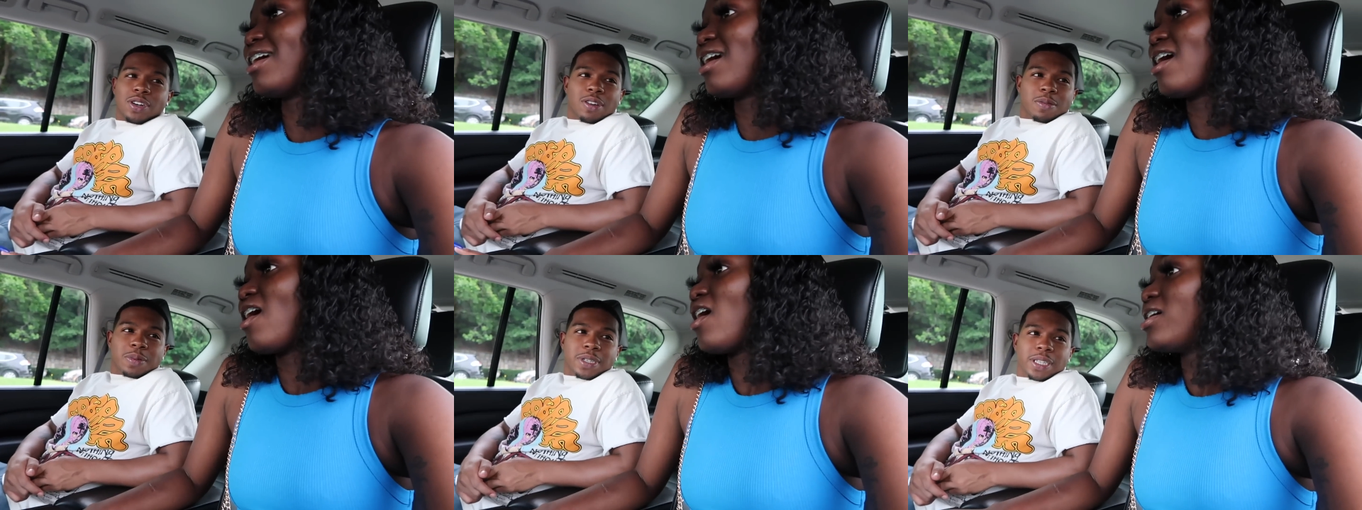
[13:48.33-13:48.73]
Speaker 1: You know
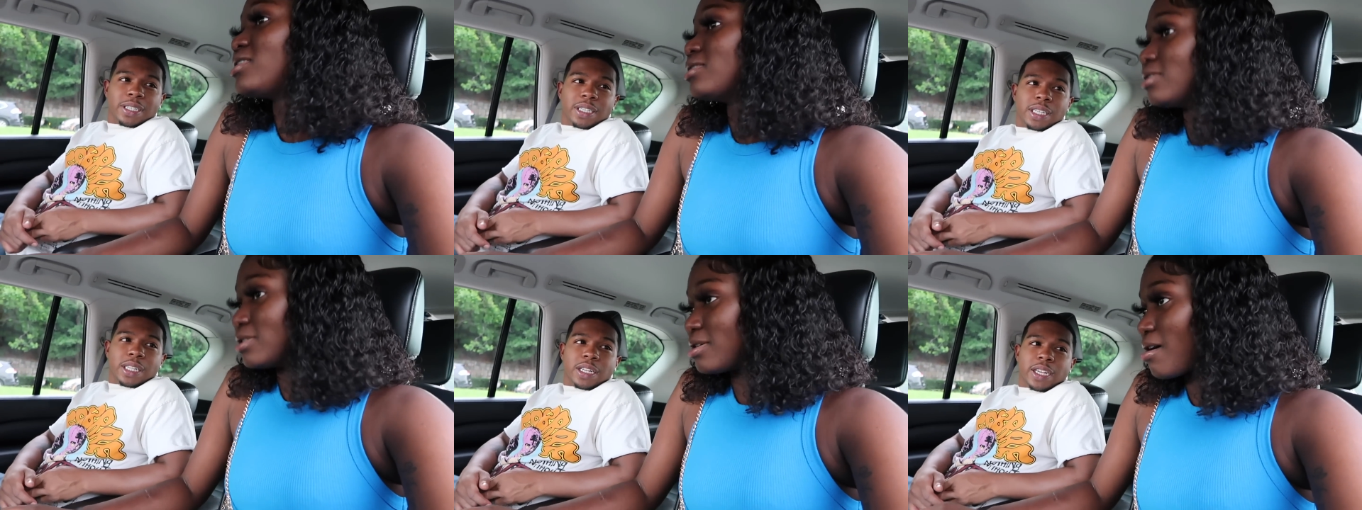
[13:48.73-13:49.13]
what I'm
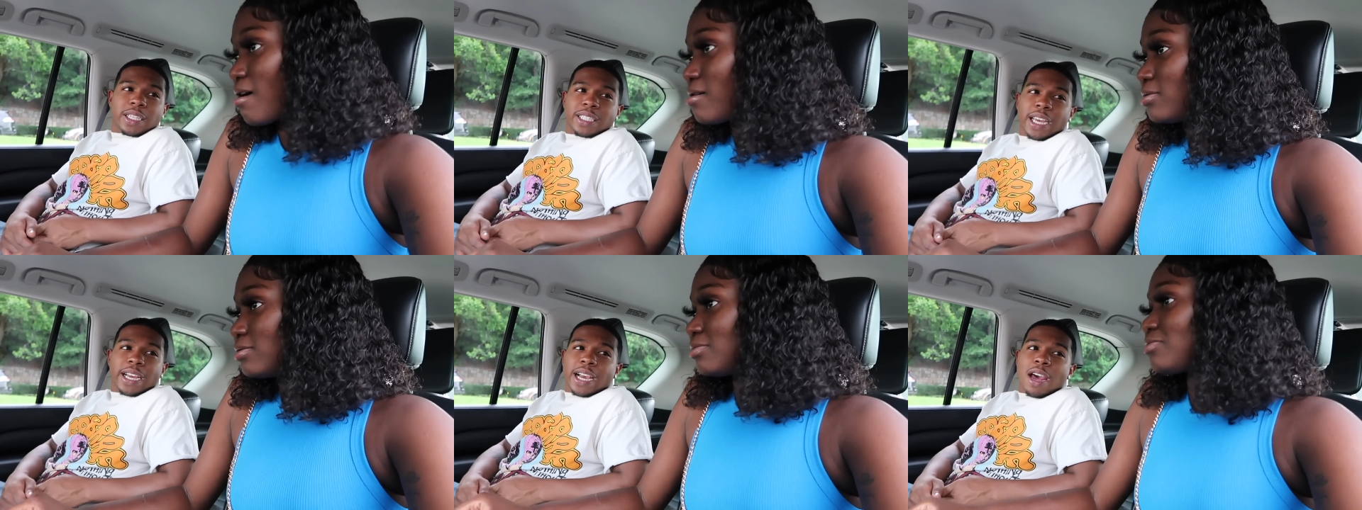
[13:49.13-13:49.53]
saying? Yeah.
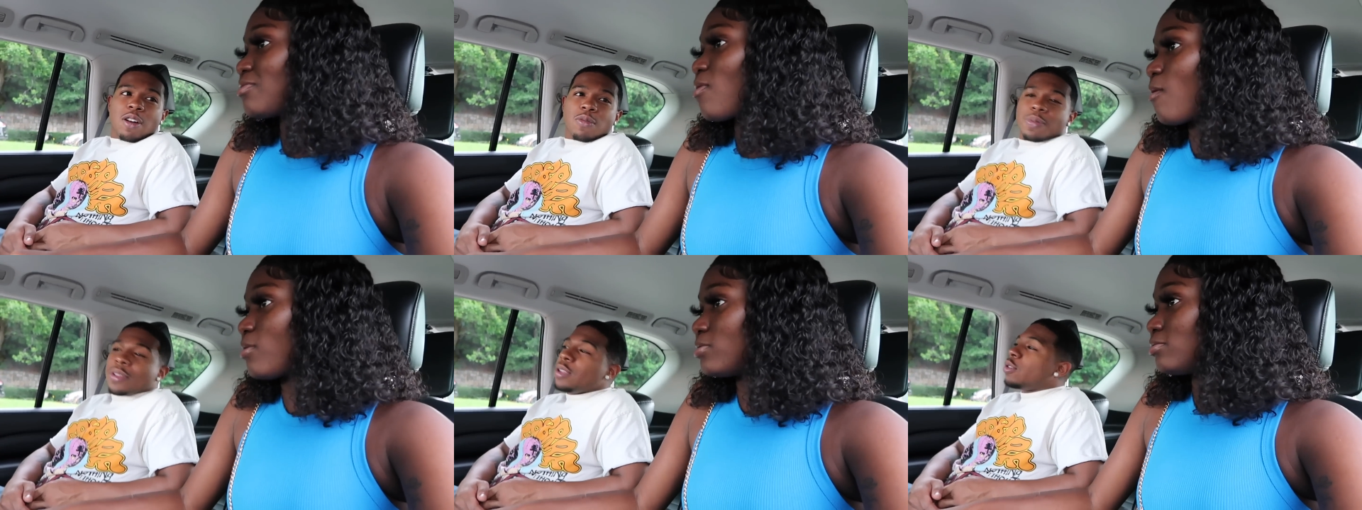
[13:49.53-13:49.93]
So I gotta
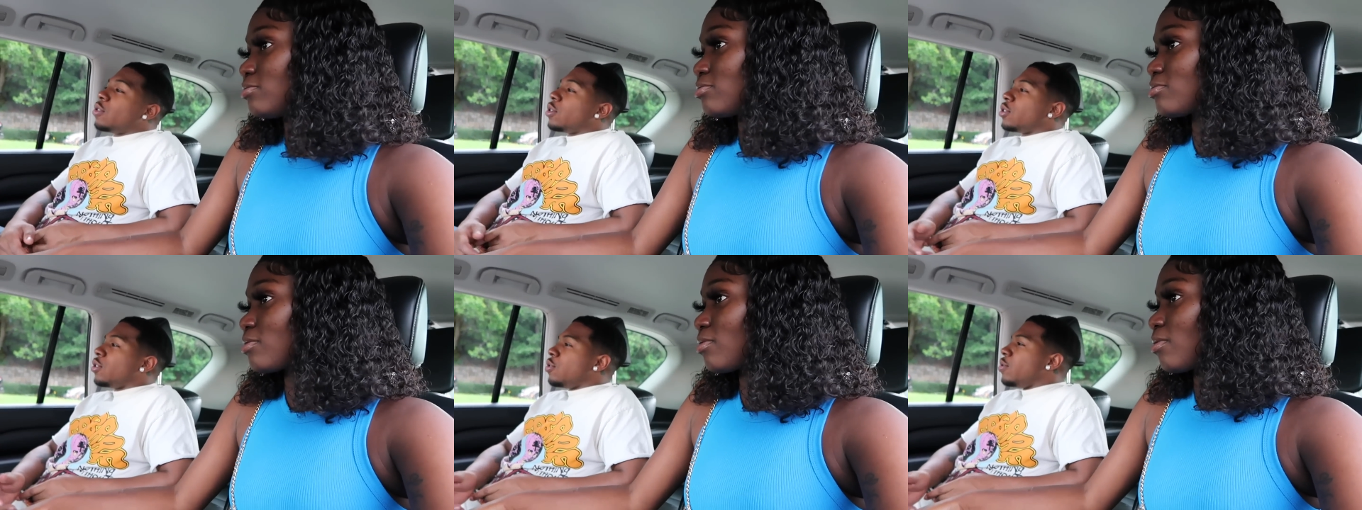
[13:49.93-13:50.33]
open the door.
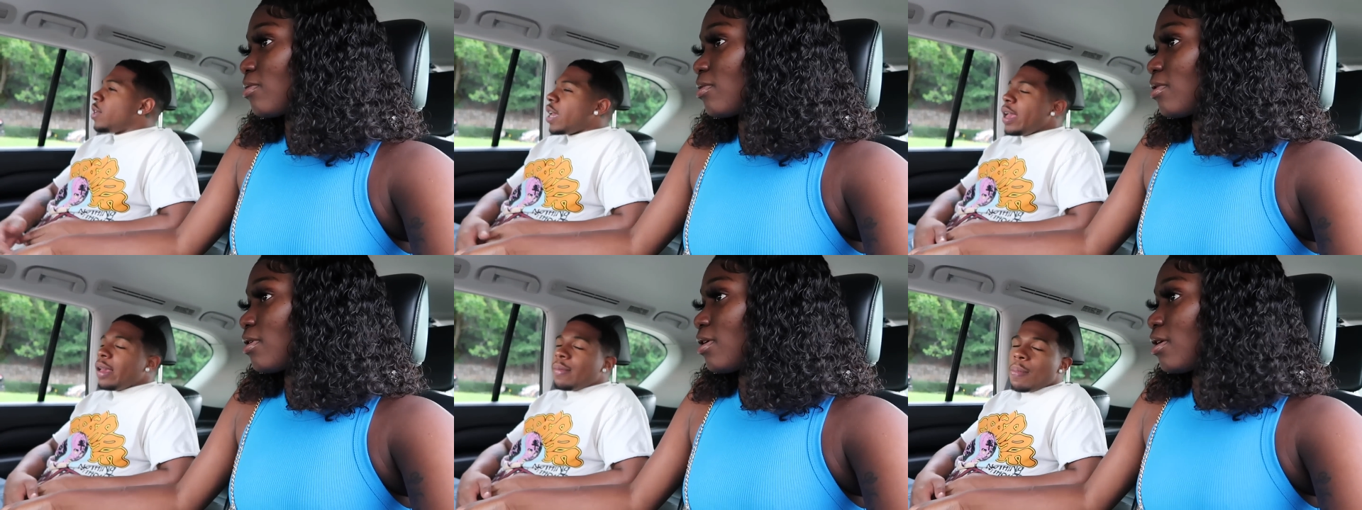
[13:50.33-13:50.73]
So you
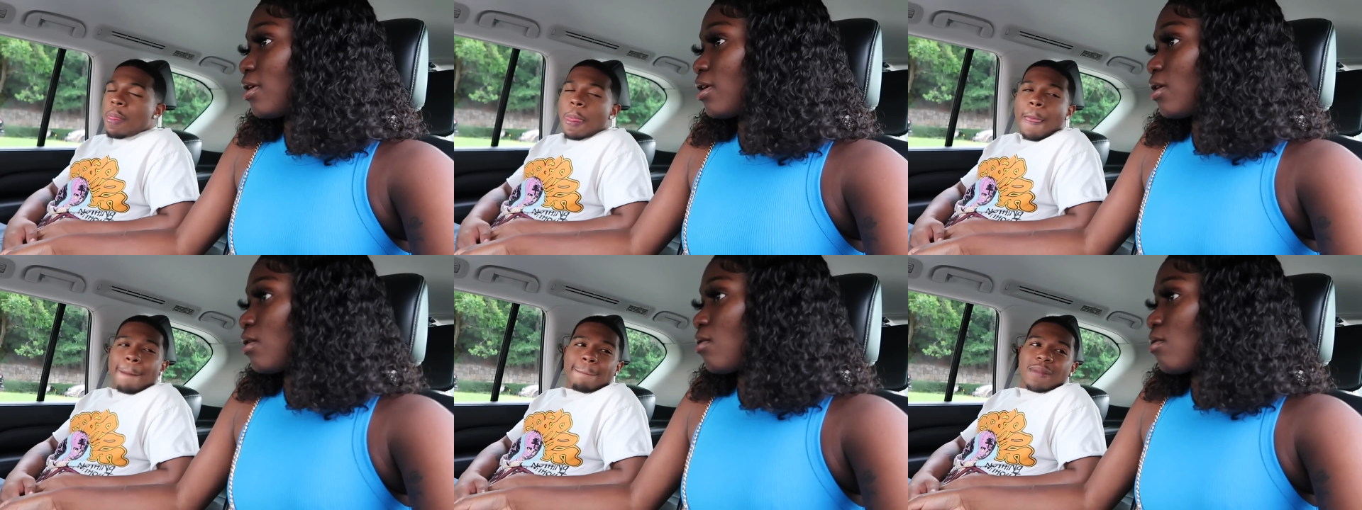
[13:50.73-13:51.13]
came,
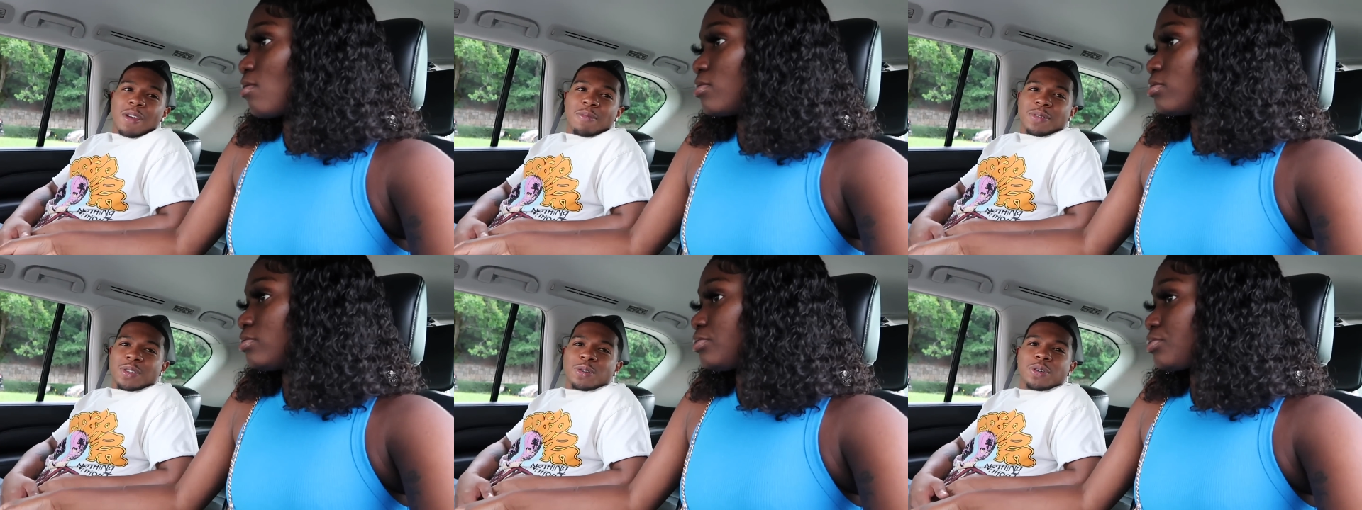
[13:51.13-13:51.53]

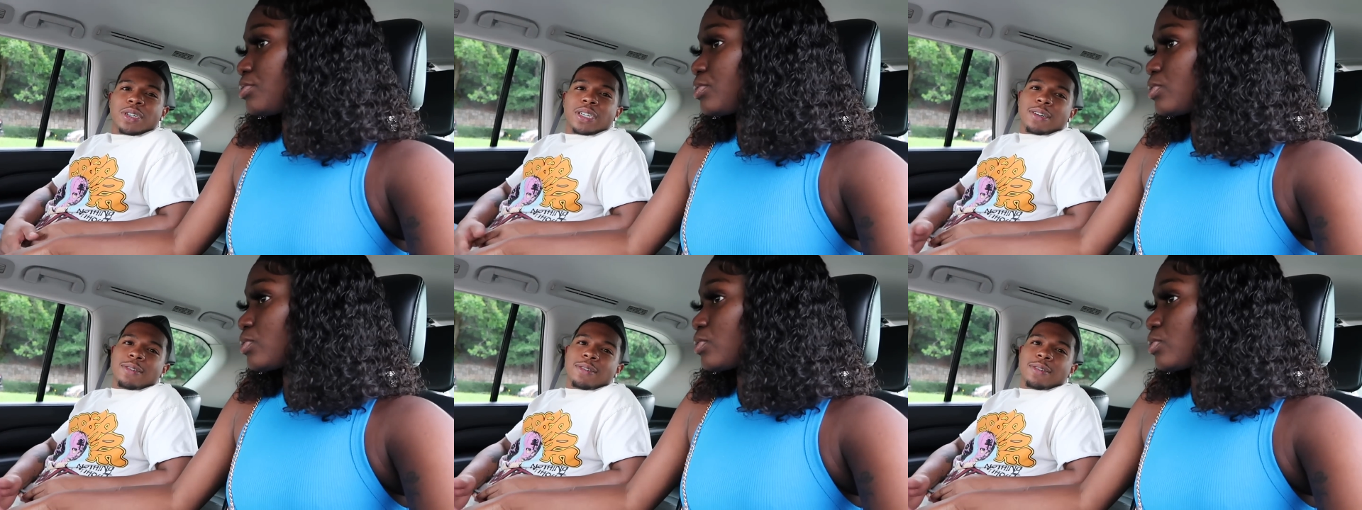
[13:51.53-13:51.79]
open the door.